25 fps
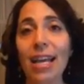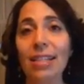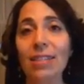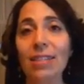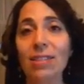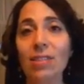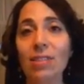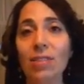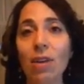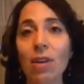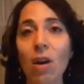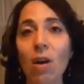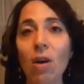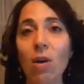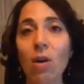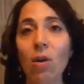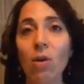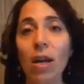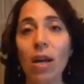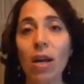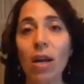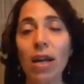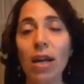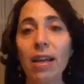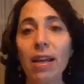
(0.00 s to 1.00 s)
And
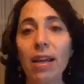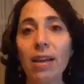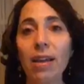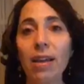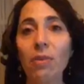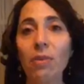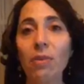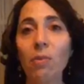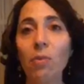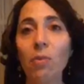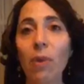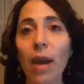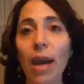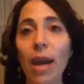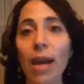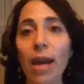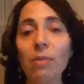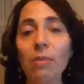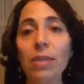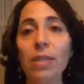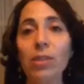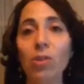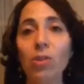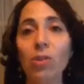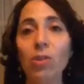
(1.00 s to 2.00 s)
so
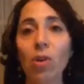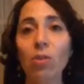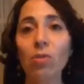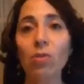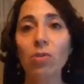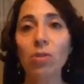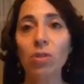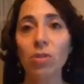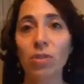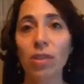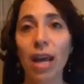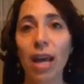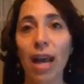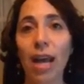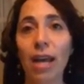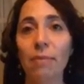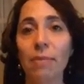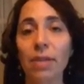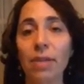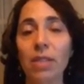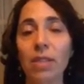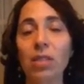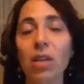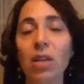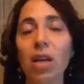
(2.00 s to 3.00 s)
when we don't do that,
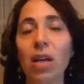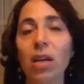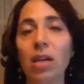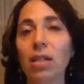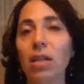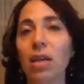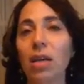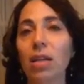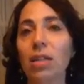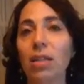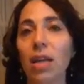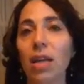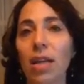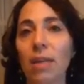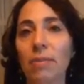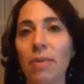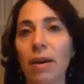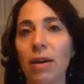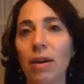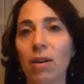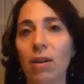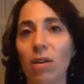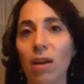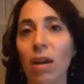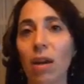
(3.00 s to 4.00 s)
I'm going to talk a lot
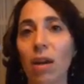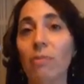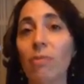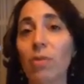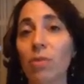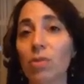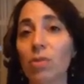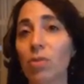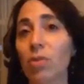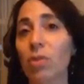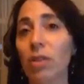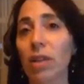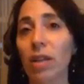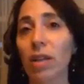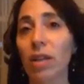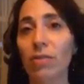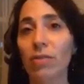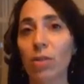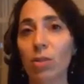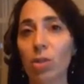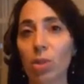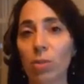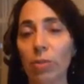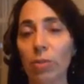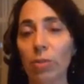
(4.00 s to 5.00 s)
about our comfort zone in a
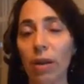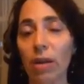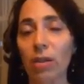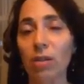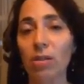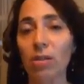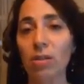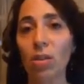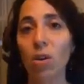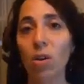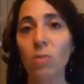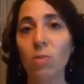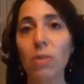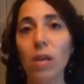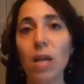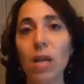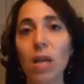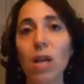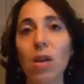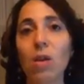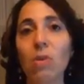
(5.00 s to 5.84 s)
future Periscope.